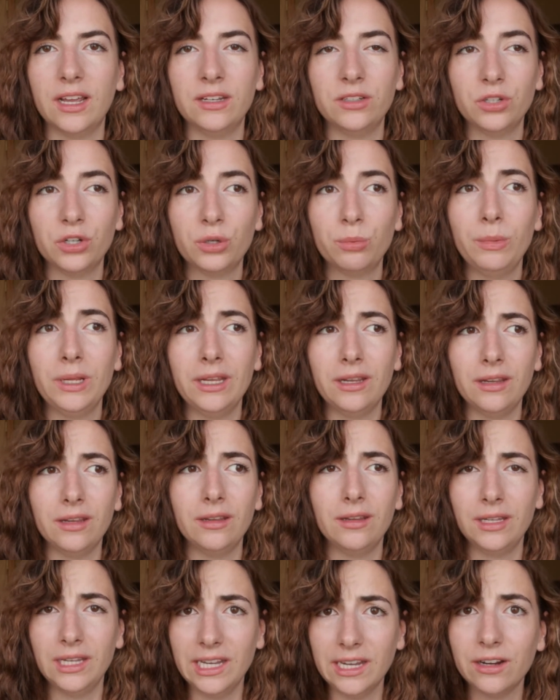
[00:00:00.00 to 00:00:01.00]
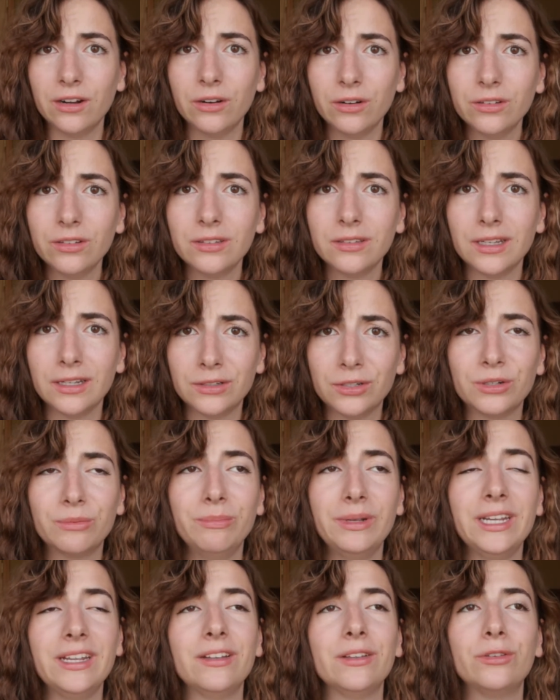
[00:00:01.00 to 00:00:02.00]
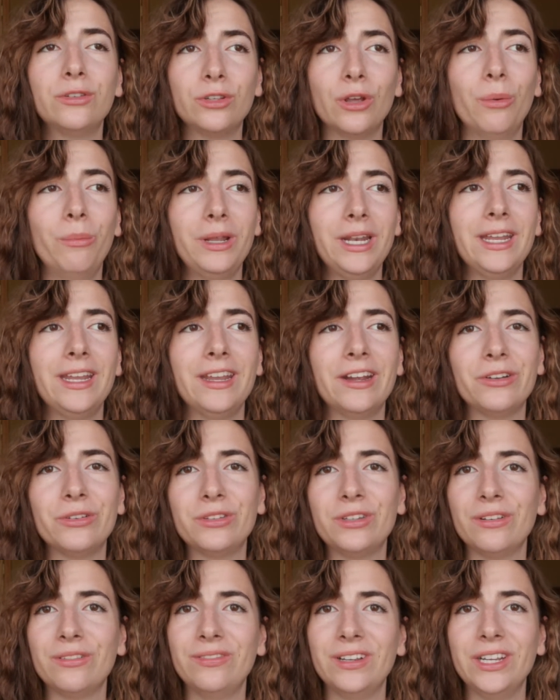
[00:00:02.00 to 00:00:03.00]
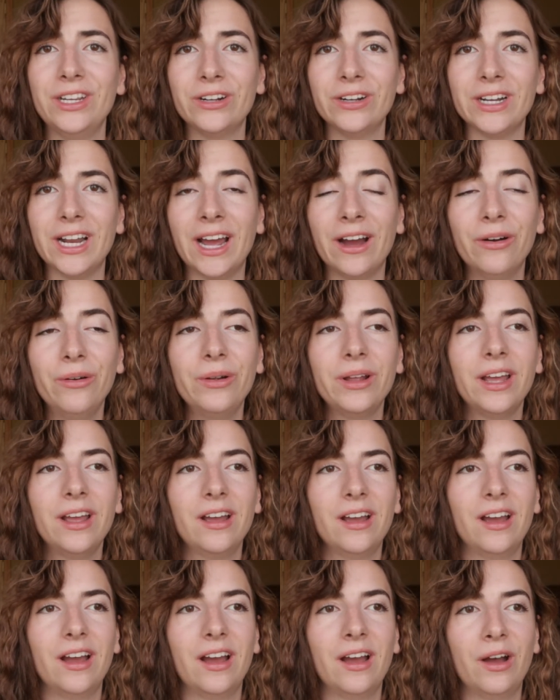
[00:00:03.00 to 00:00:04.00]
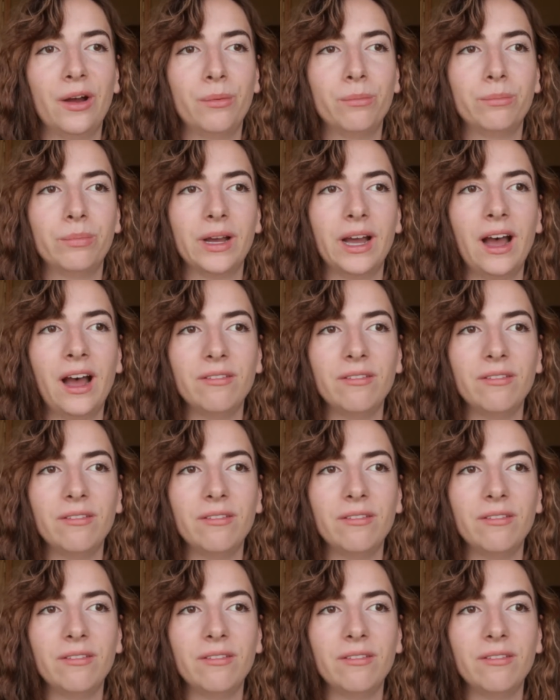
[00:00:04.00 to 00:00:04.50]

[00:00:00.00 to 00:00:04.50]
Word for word: It took me years. It took me so many years to figure it out, but